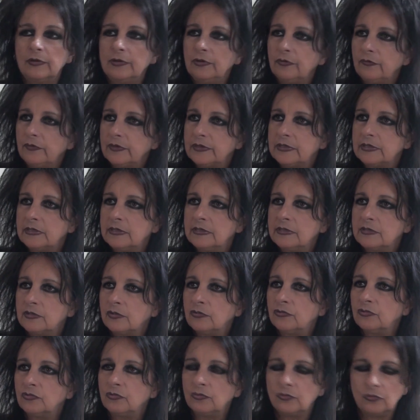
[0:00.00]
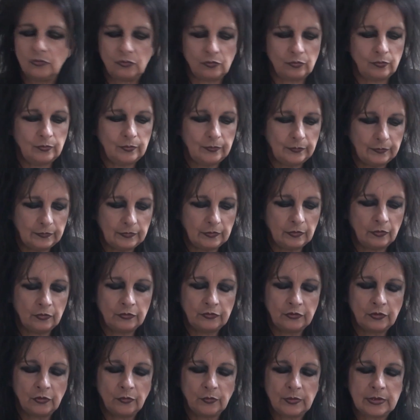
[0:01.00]
renovated in the two
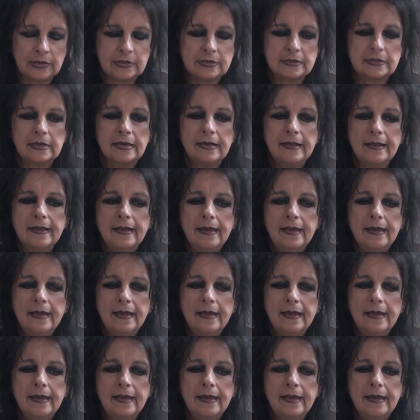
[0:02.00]
other wings.